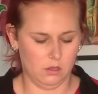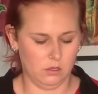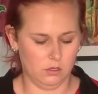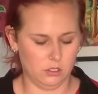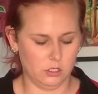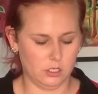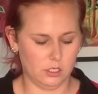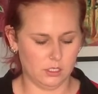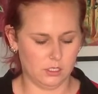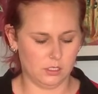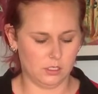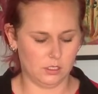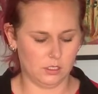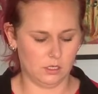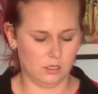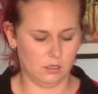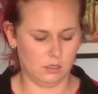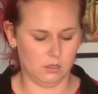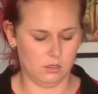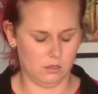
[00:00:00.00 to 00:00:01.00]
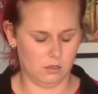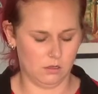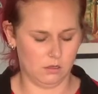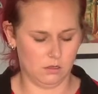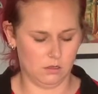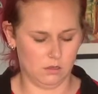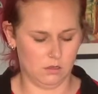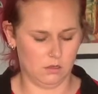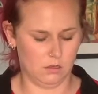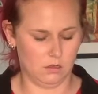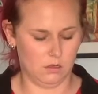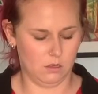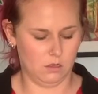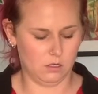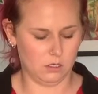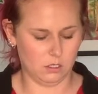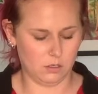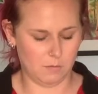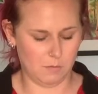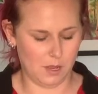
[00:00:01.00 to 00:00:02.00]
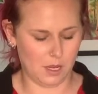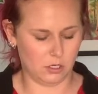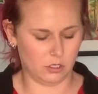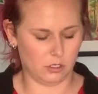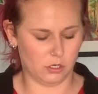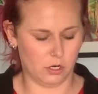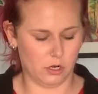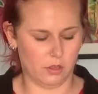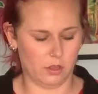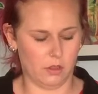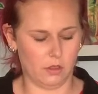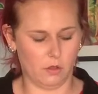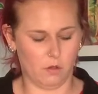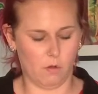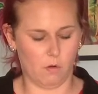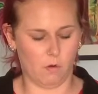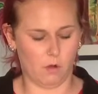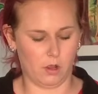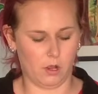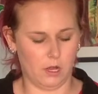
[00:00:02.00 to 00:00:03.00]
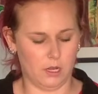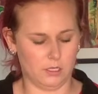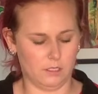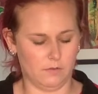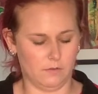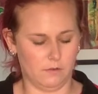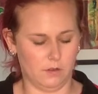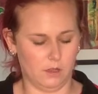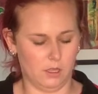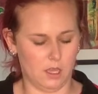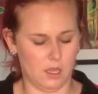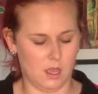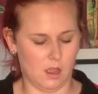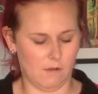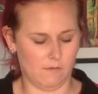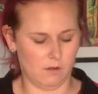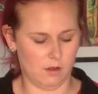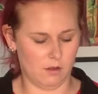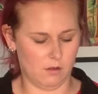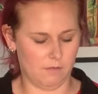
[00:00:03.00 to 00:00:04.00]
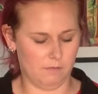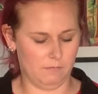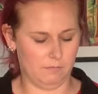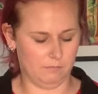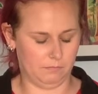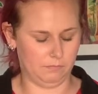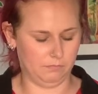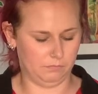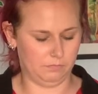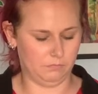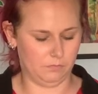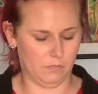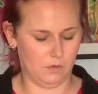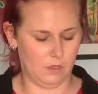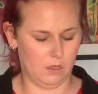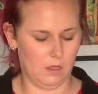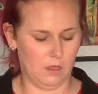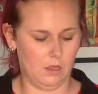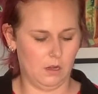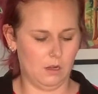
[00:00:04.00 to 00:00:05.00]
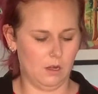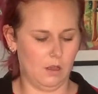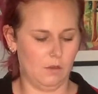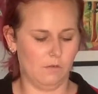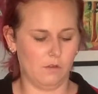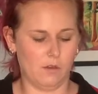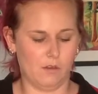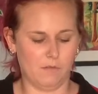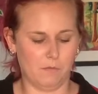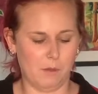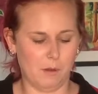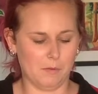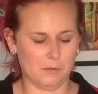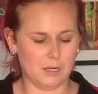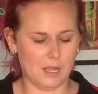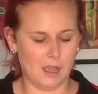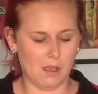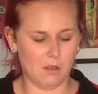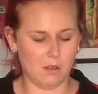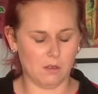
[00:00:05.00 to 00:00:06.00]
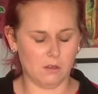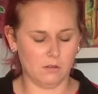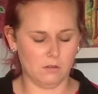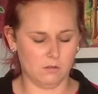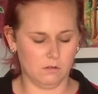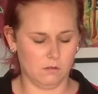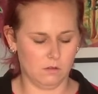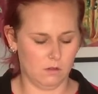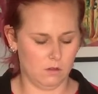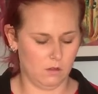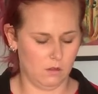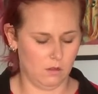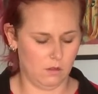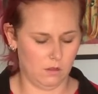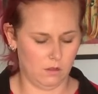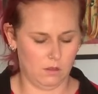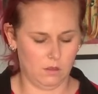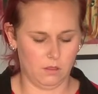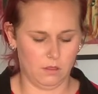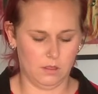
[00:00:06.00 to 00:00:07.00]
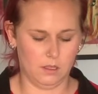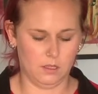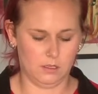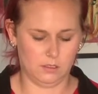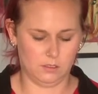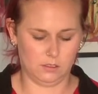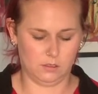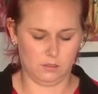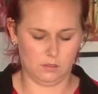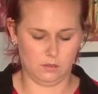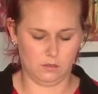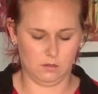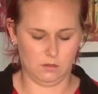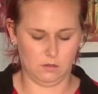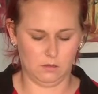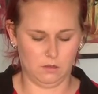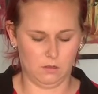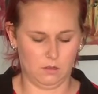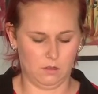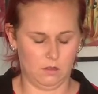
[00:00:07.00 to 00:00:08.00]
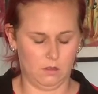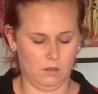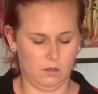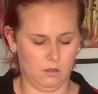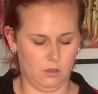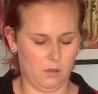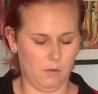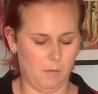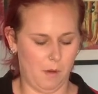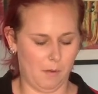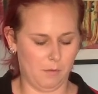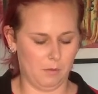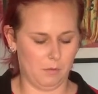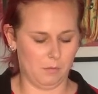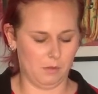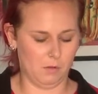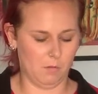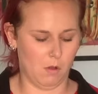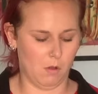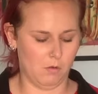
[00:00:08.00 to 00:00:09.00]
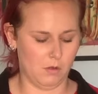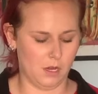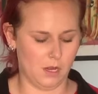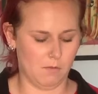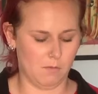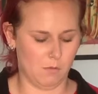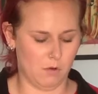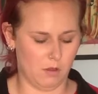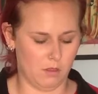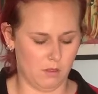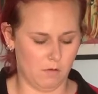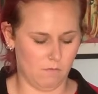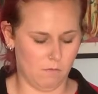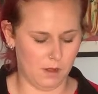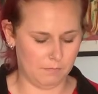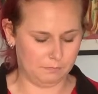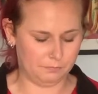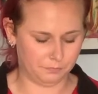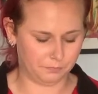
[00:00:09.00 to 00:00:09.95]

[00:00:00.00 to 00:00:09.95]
just to make sure that the corn is fully covered. Now, if you have a paper towel, you probably won't need more than one.